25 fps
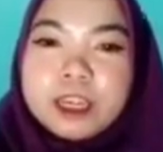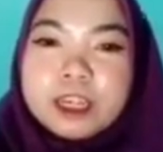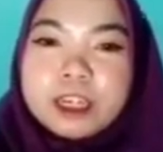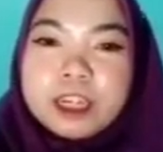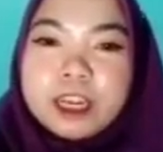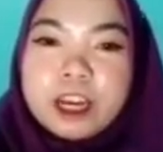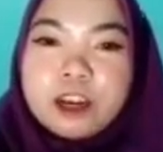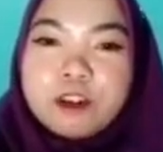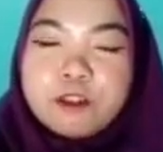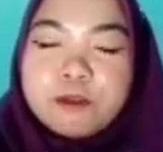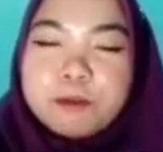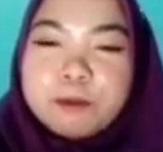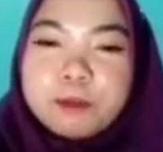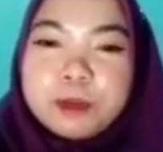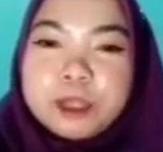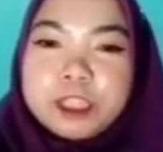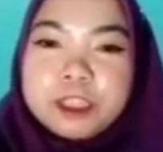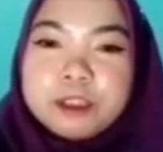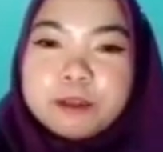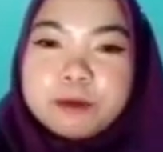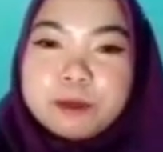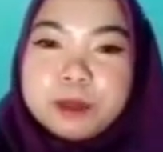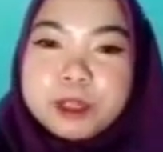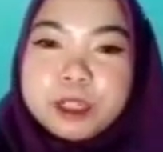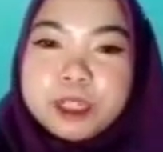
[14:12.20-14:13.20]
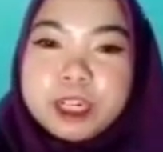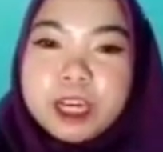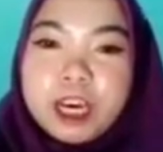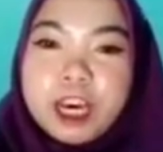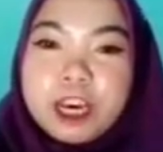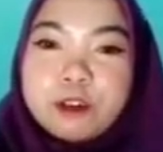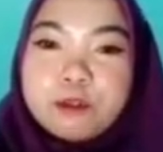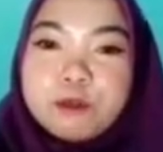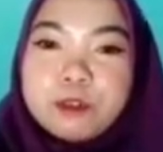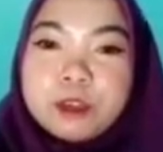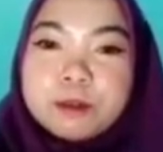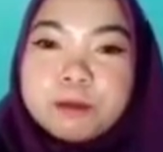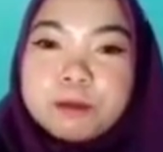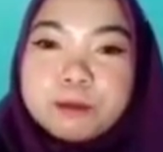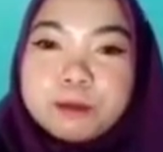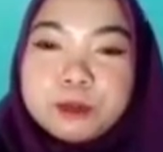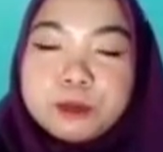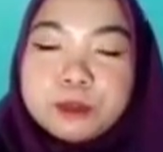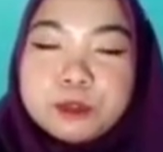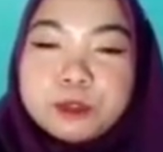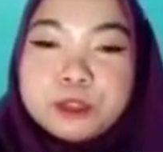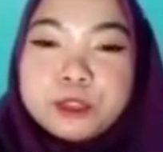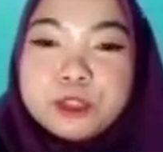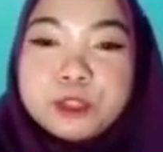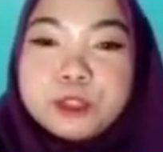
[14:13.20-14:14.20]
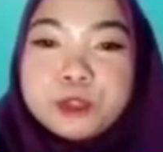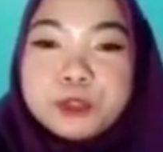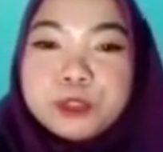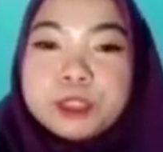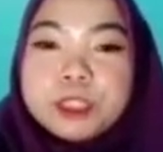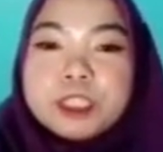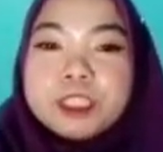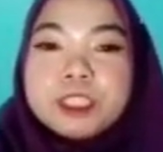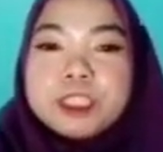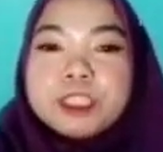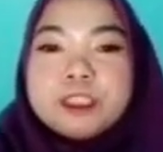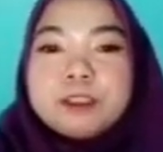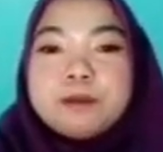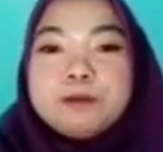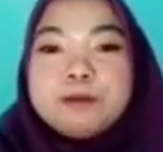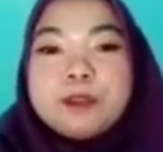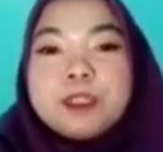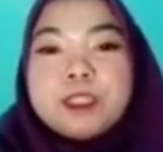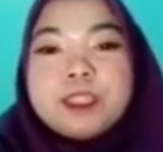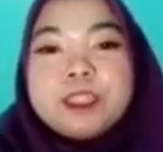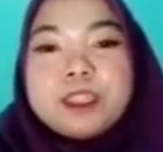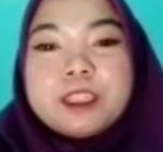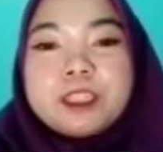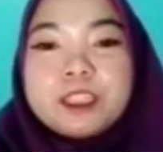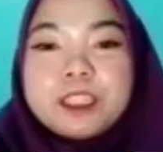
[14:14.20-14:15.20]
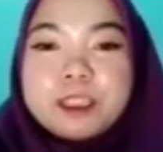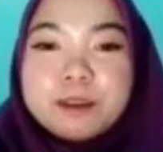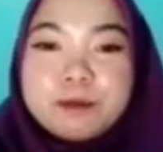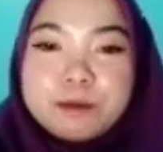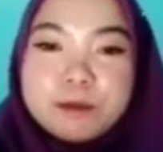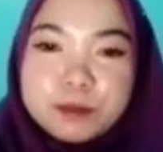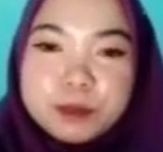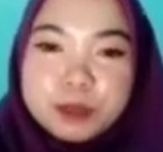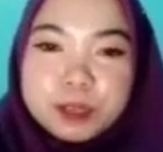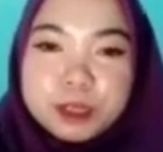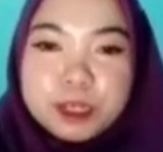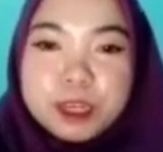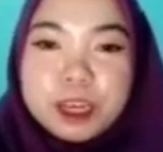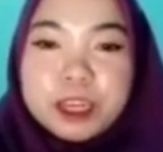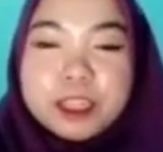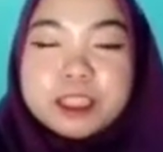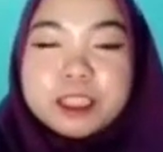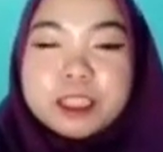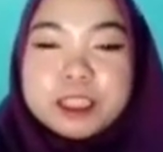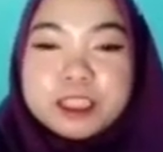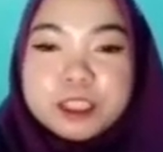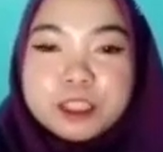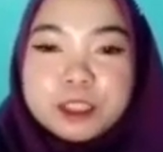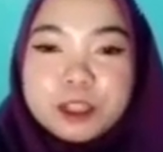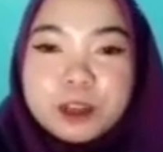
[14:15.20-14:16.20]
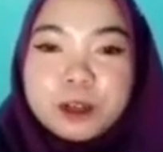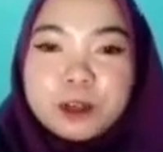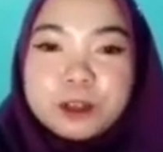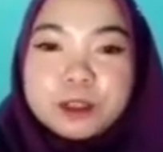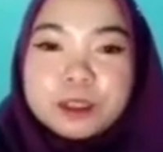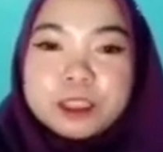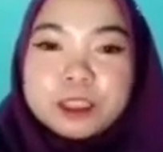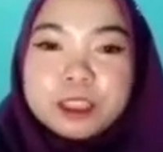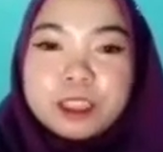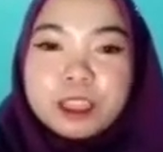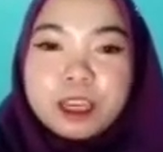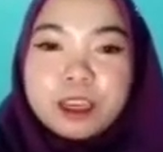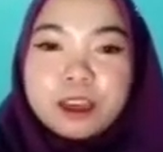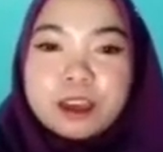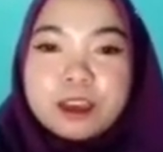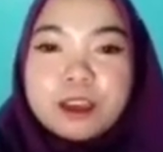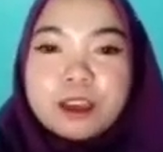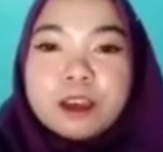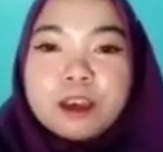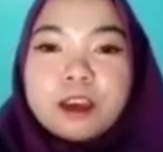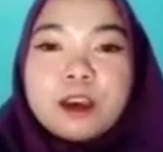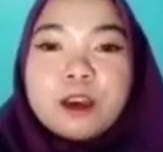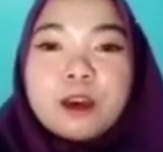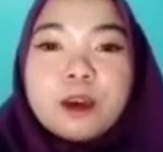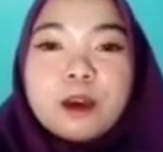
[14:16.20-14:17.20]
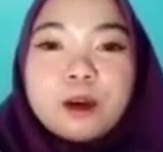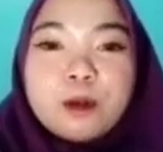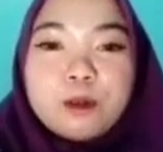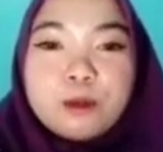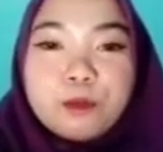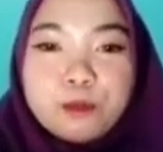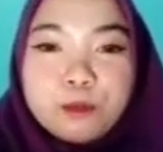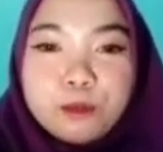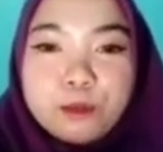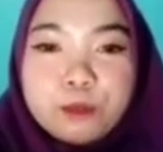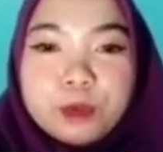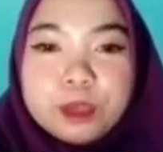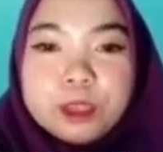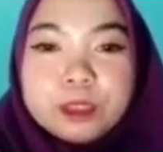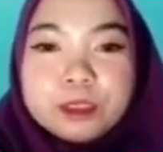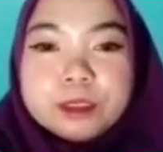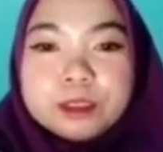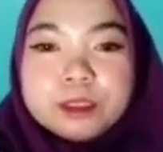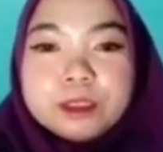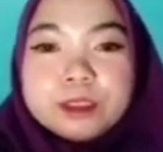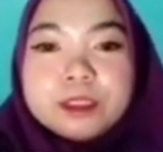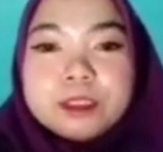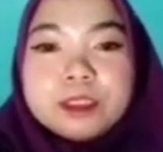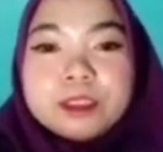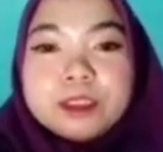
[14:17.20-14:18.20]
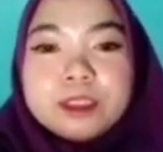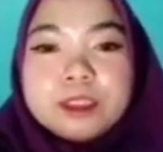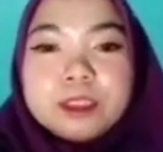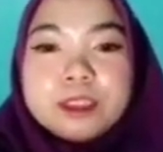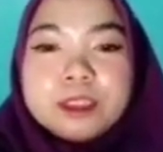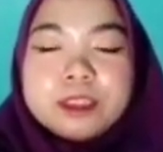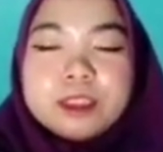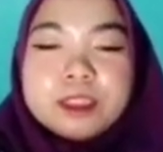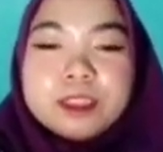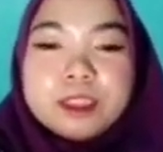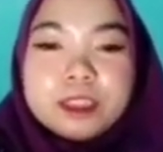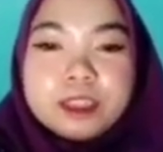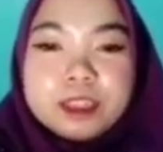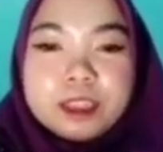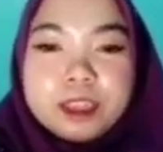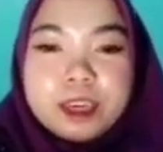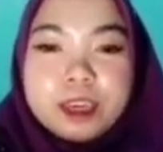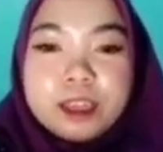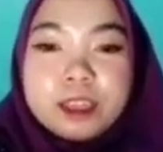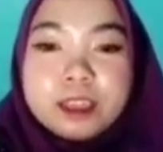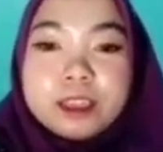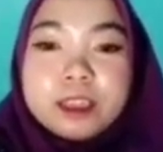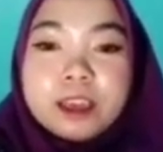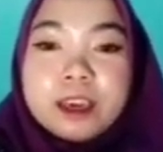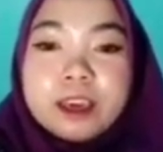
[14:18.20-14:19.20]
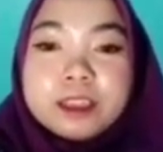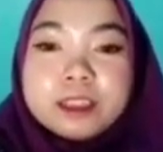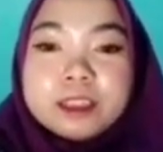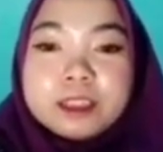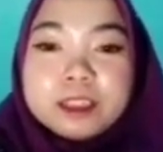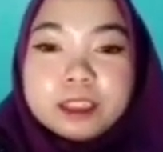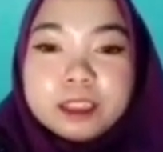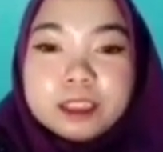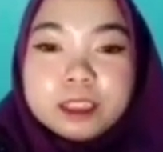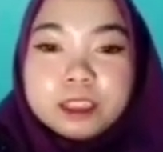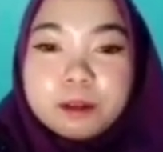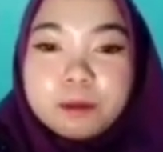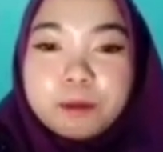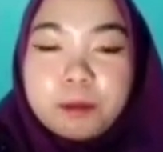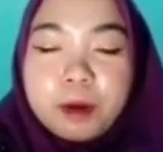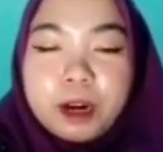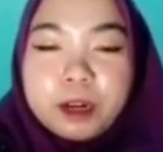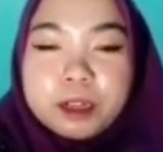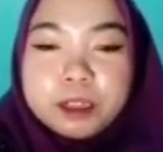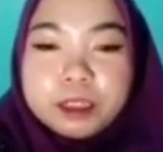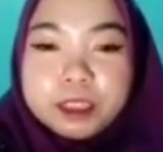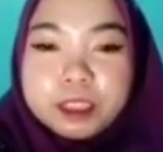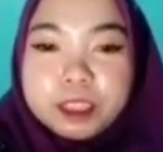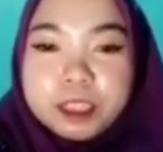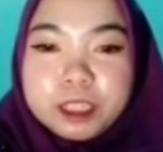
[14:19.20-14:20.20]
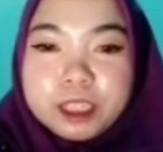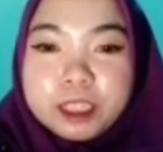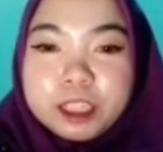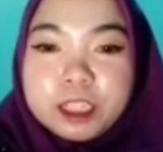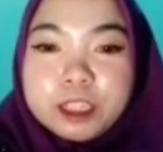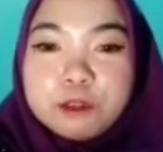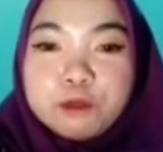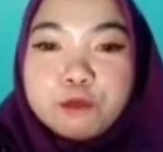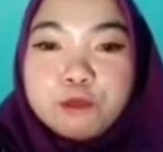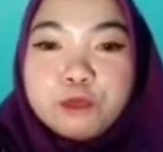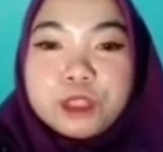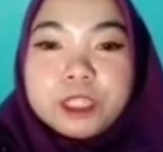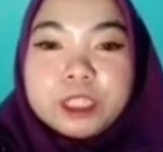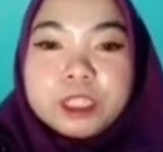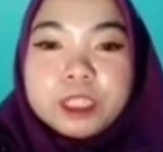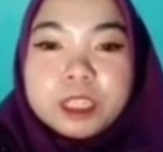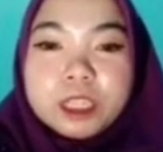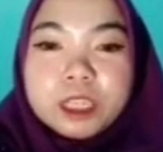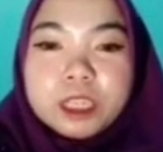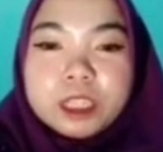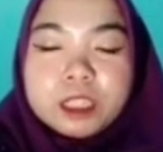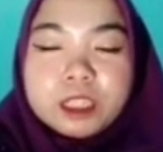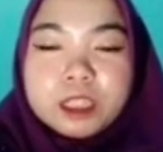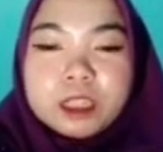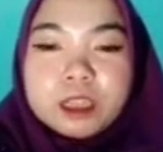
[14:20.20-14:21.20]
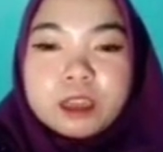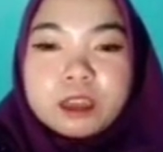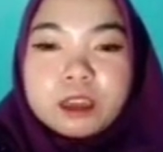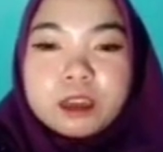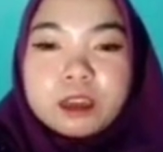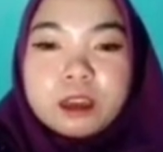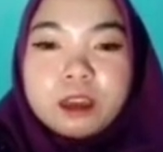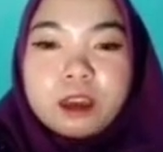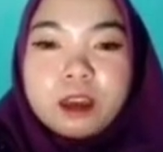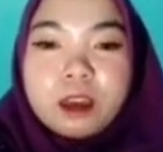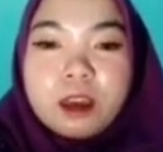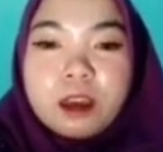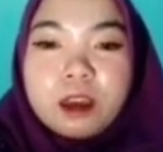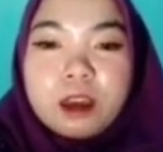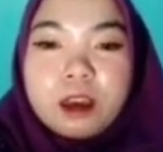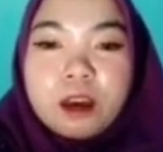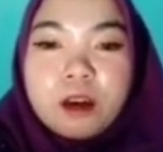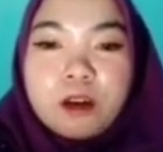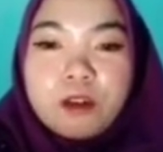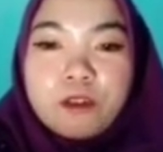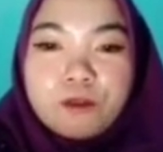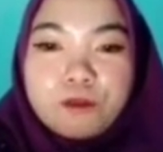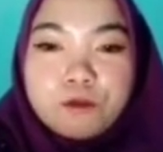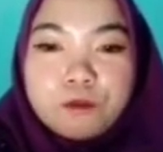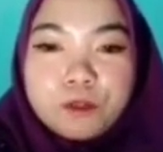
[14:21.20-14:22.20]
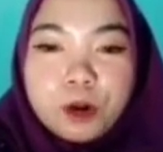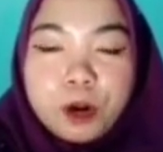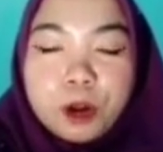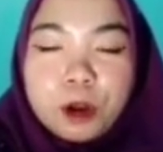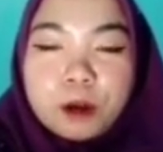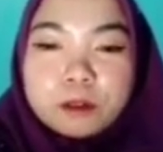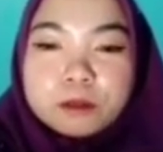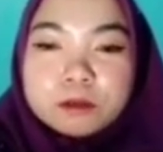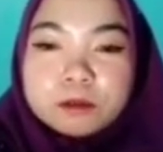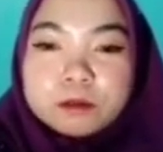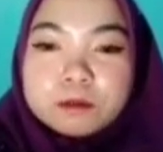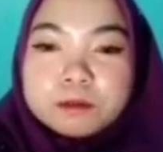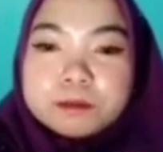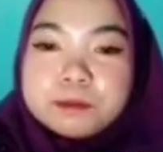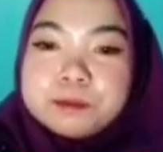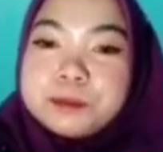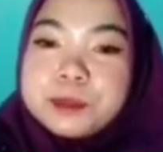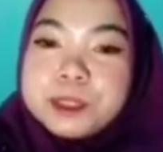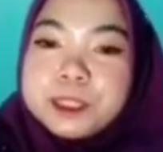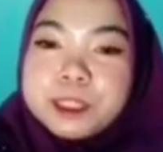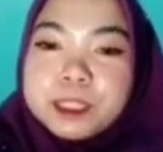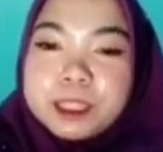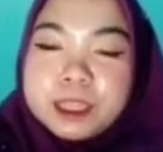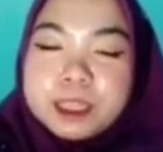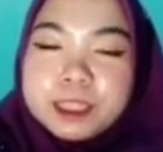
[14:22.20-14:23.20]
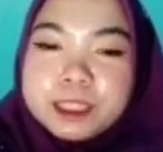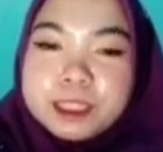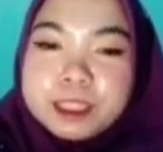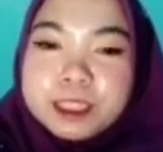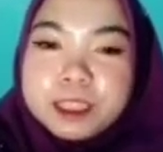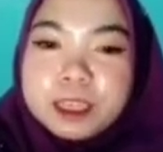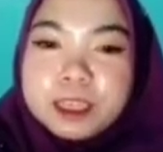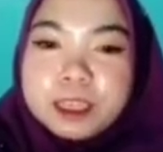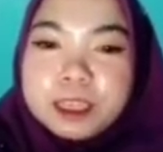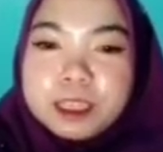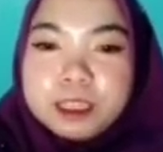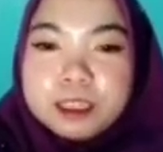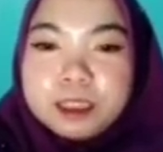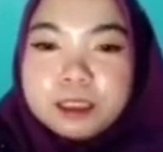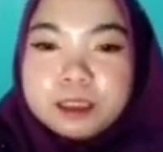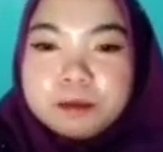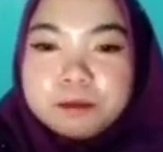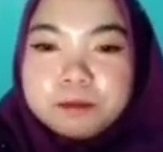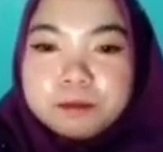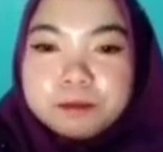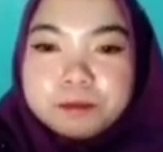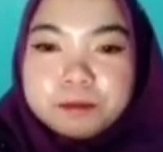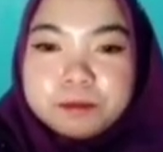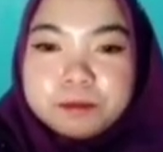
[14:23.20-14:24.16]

account payable, I will put three terminal symbol at the top that will indicate external party, which is from purchasing,